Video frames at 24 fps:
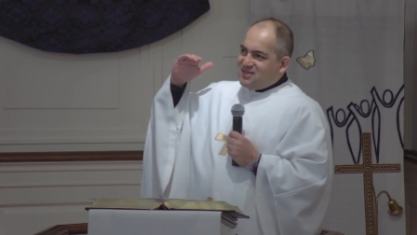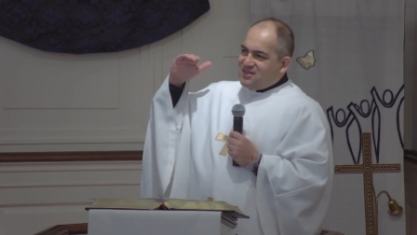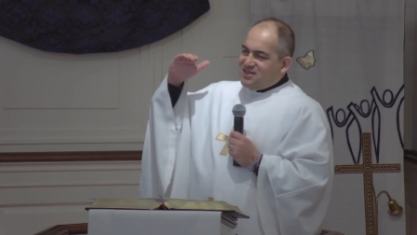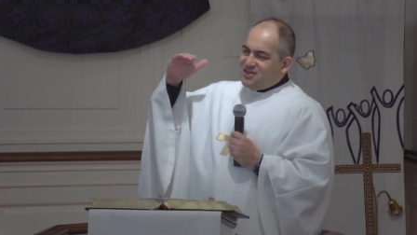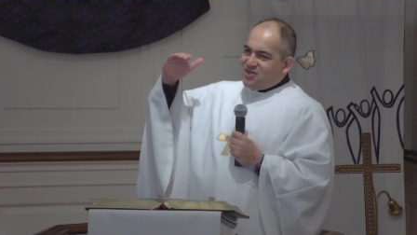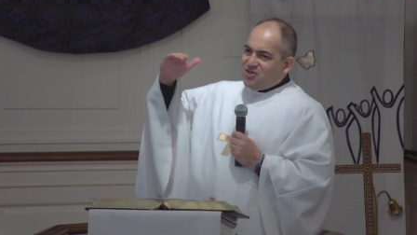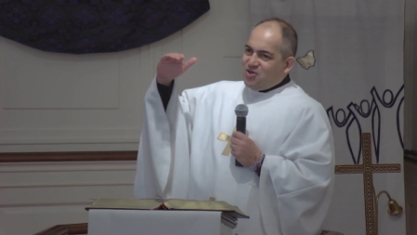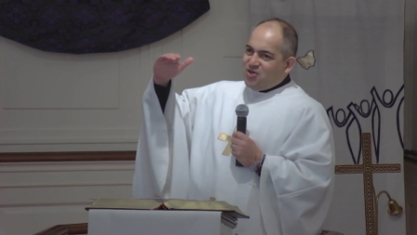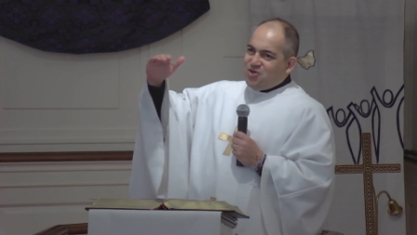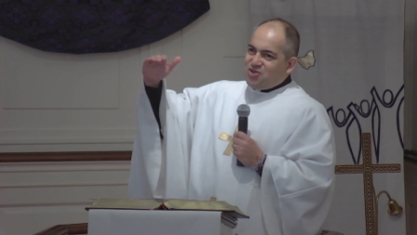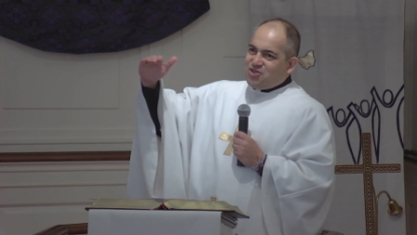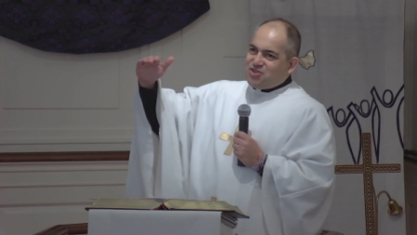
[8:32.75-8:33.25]

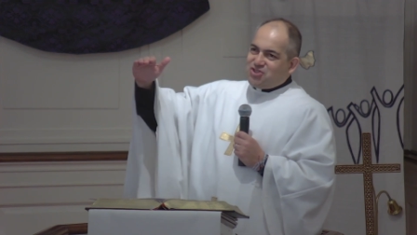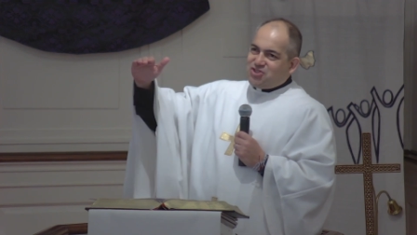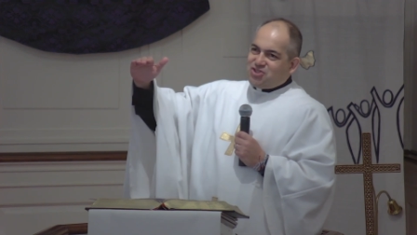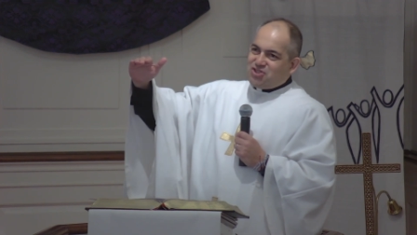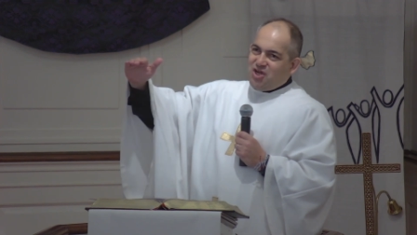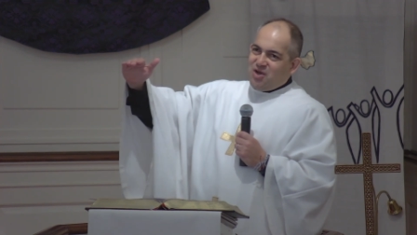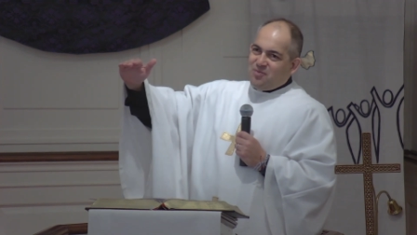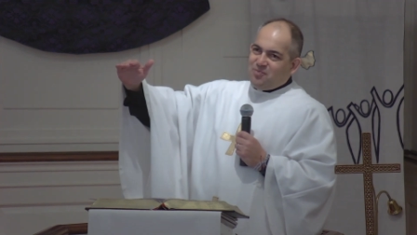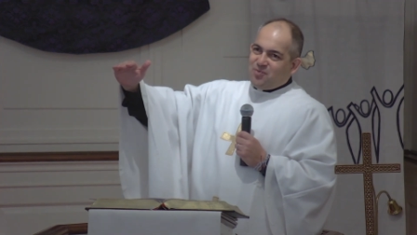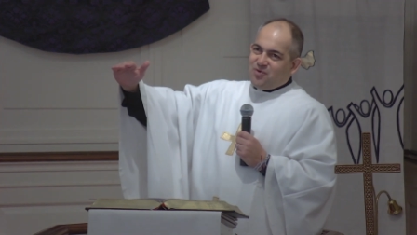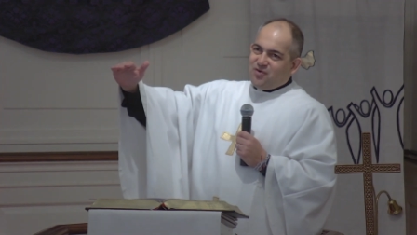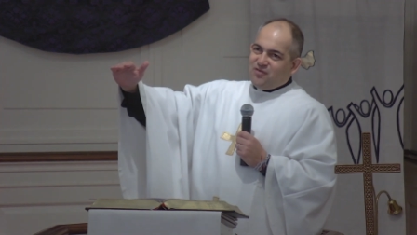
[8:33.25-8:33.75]
the good
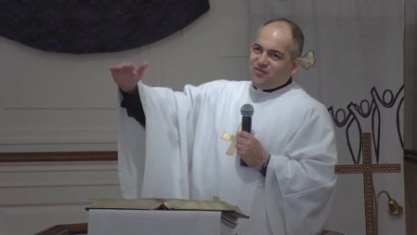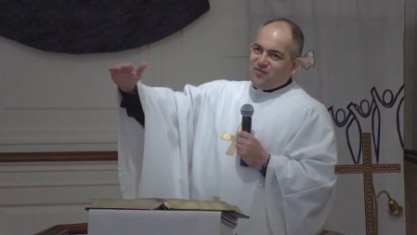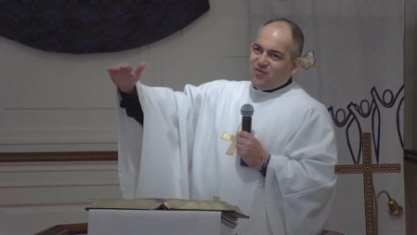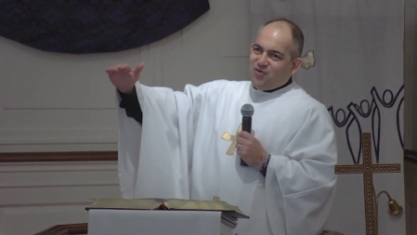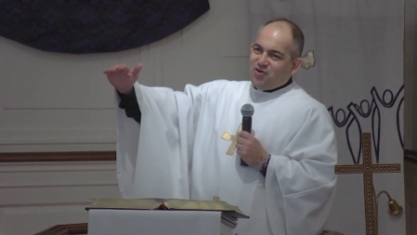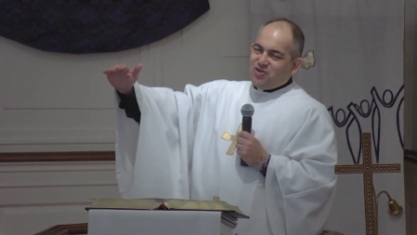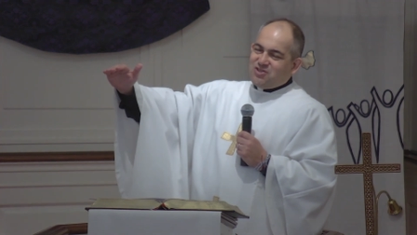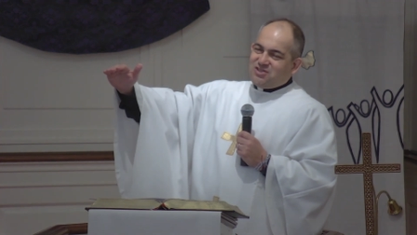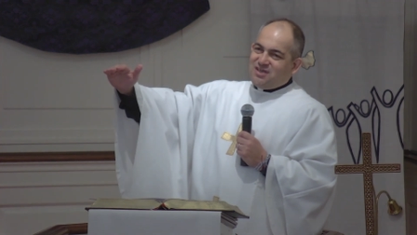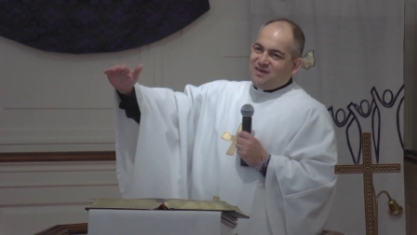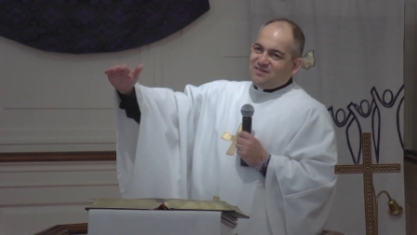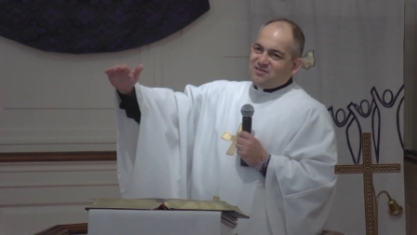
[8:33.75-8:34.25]
shepherd
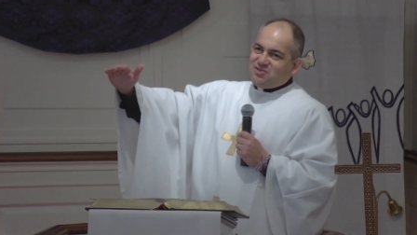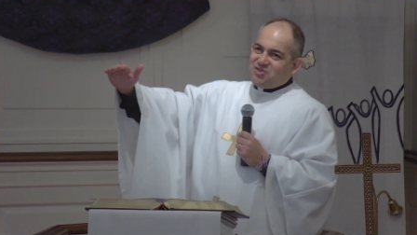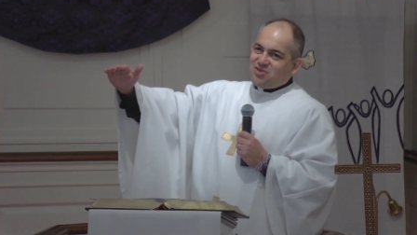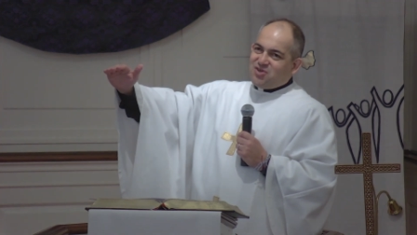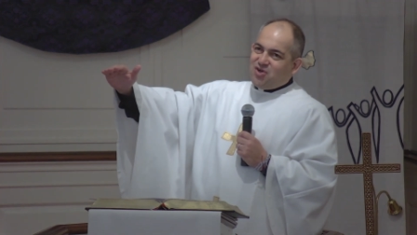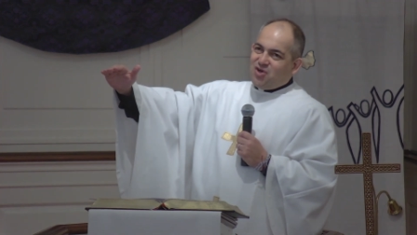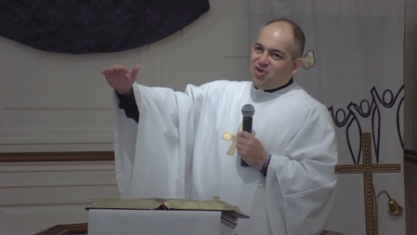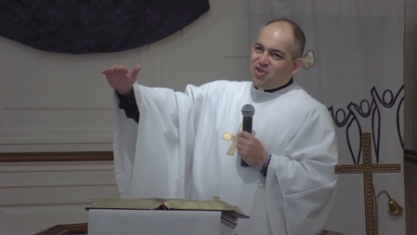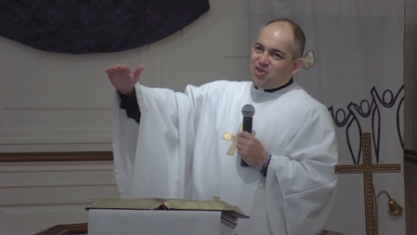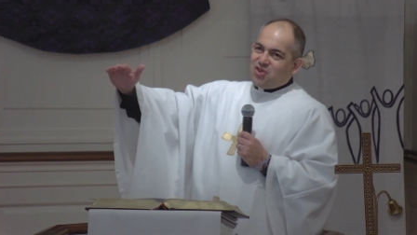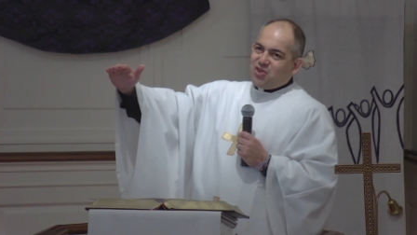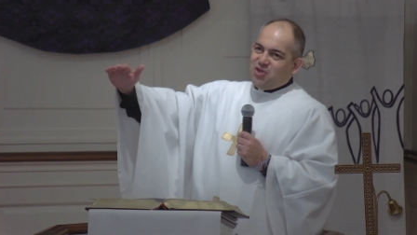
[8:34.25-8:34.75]
voice have to
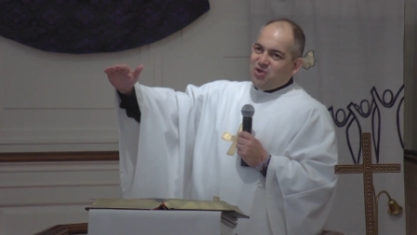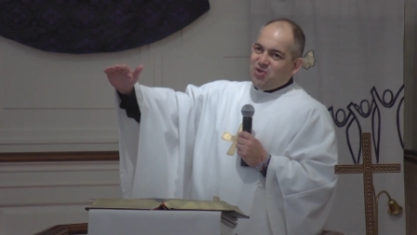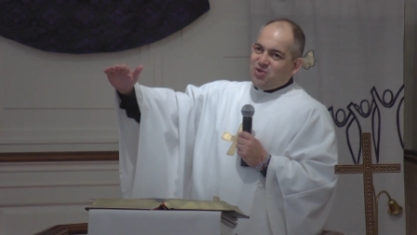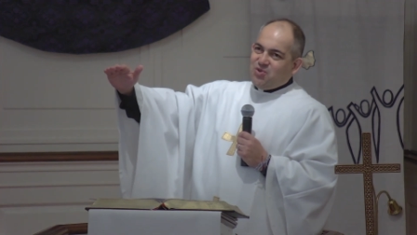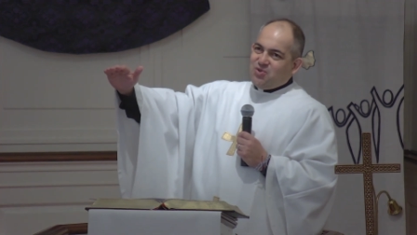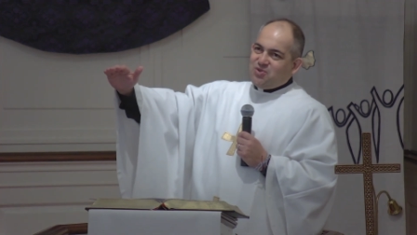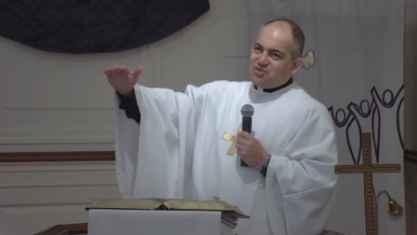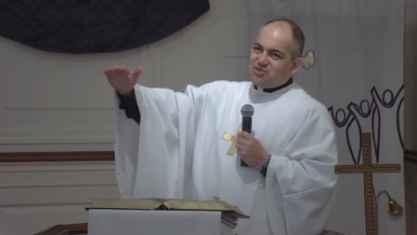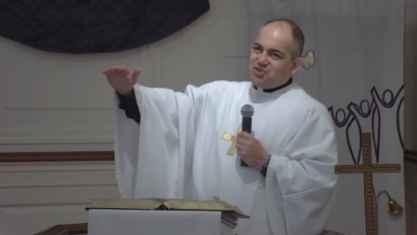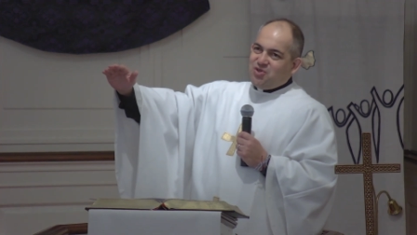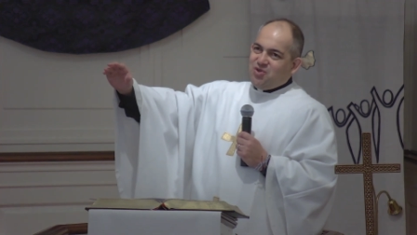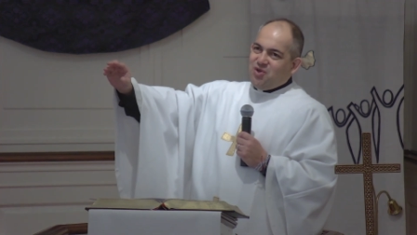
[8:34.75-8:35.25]
cut
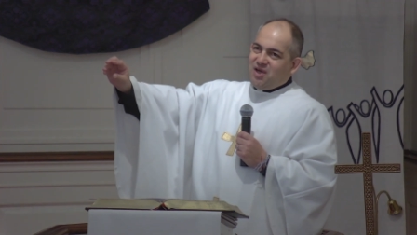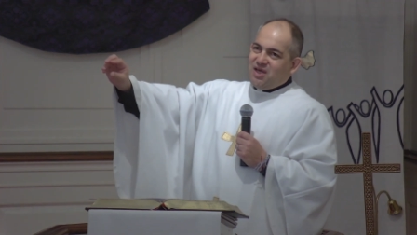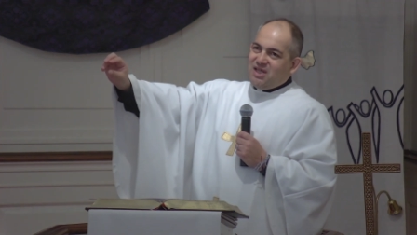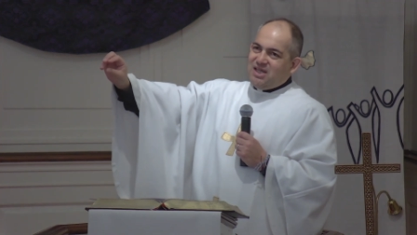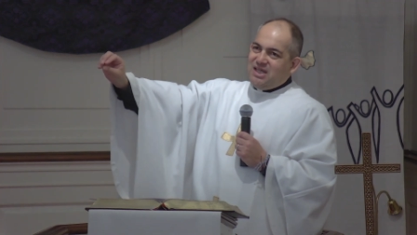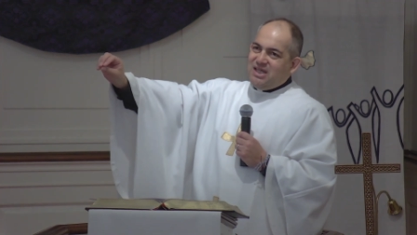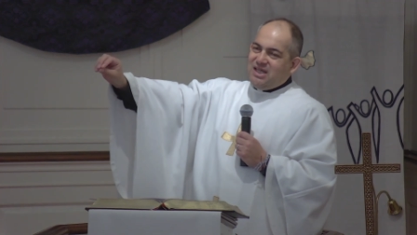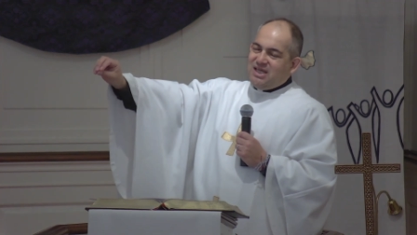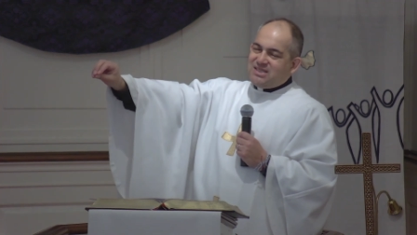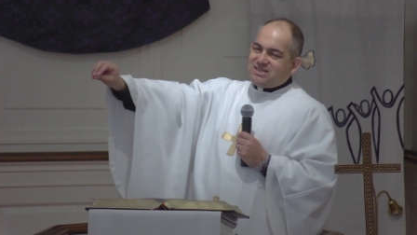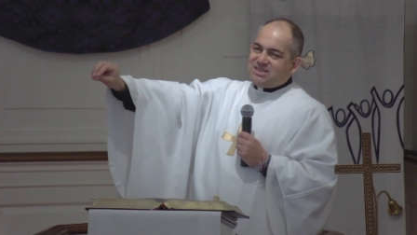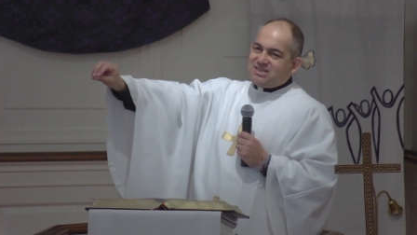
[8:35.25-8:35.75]
through so you
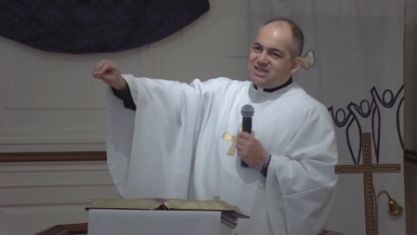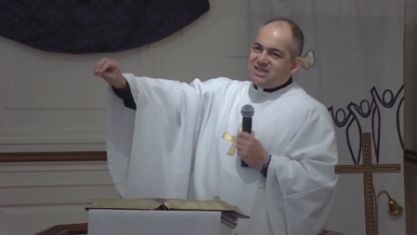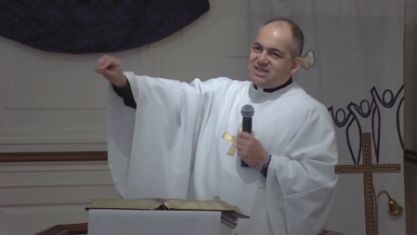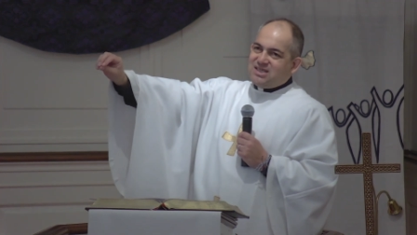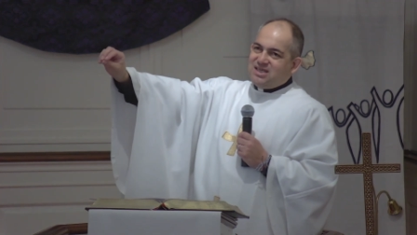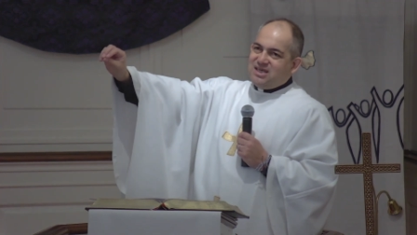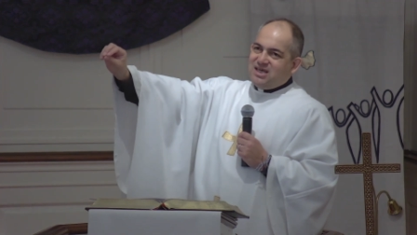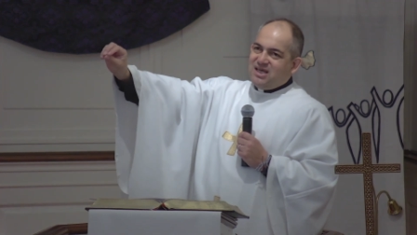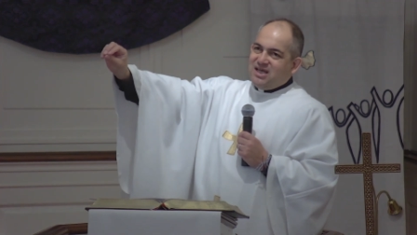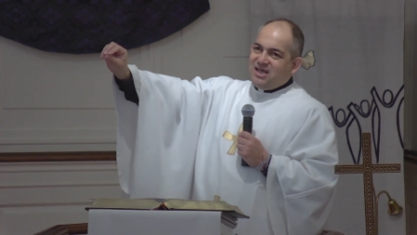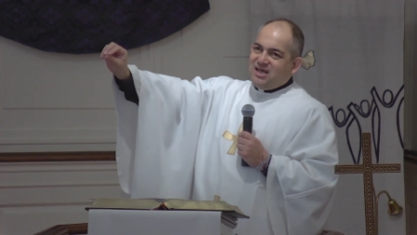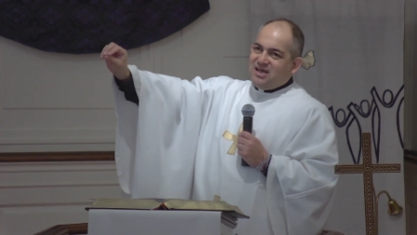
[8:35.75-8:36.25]
can
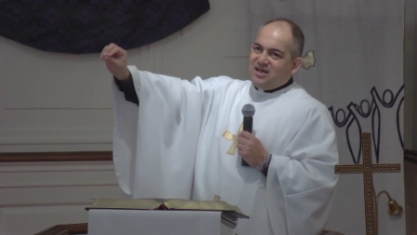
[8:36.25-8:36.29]
listen.